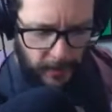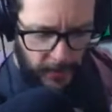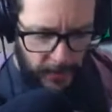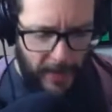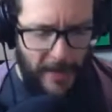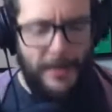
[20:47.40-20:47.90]

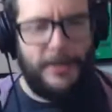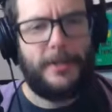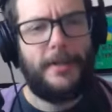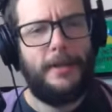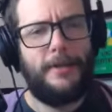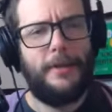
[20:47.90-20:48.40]
engage the
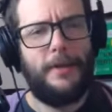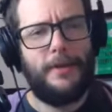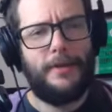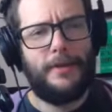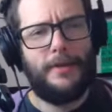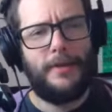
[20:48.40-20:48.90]

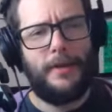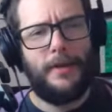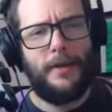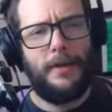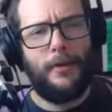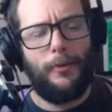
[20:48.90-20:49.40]
senses
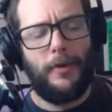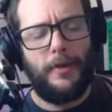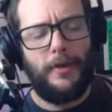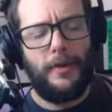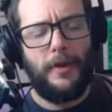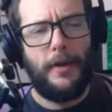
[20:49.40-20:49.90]

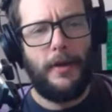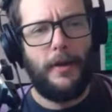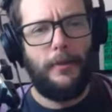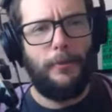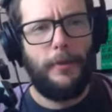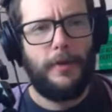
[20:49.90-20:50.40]
with the
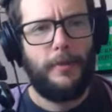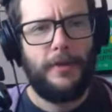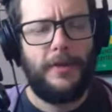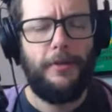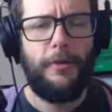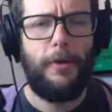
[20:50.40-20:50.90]

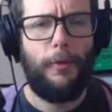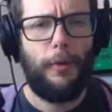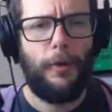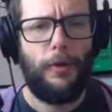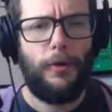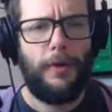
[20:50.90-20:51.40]
material
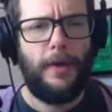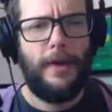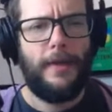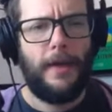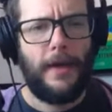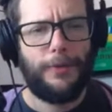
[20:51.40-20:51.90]
world,
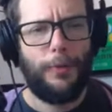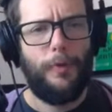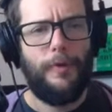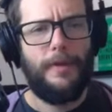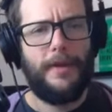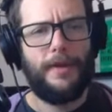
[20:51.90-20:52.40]
that's when
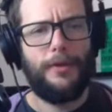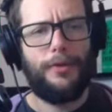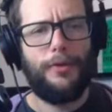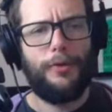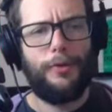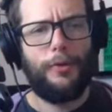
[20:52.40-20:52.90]
we begin
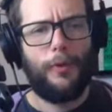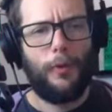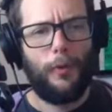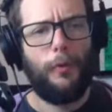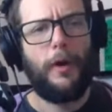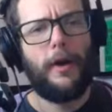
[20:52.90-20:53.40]
to
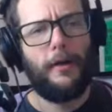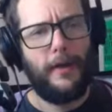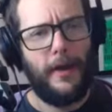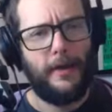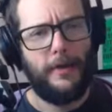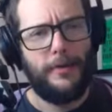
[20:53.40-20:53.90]

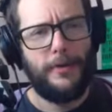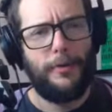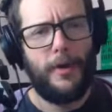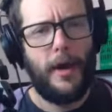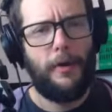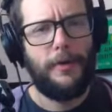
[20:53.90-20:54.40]
recollect. So
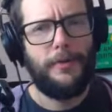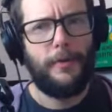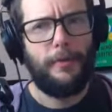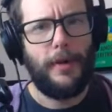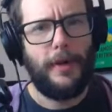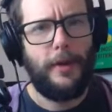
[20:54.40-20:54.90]
knowledge for
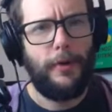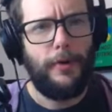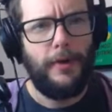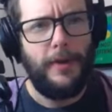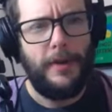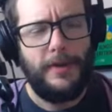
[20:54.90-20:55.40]
Plato
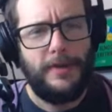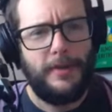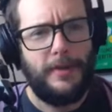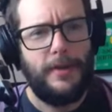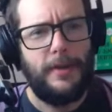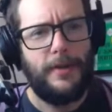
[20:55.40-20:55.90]
is
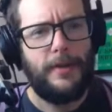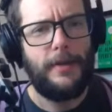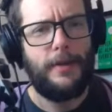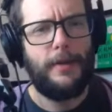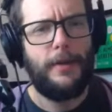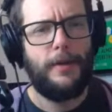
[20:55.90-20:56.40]
indeed
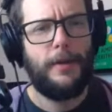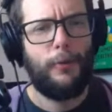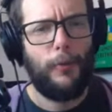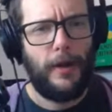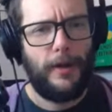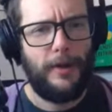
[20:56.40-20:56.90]

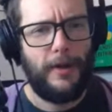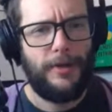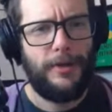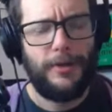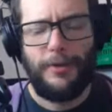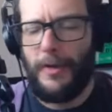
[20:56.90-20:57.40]

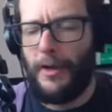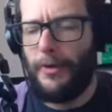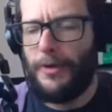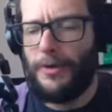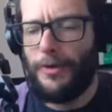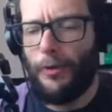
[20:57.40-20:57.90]
recollection. So there
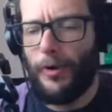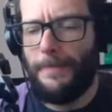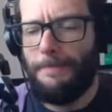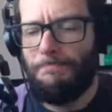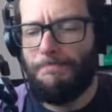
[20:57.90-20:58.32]
is your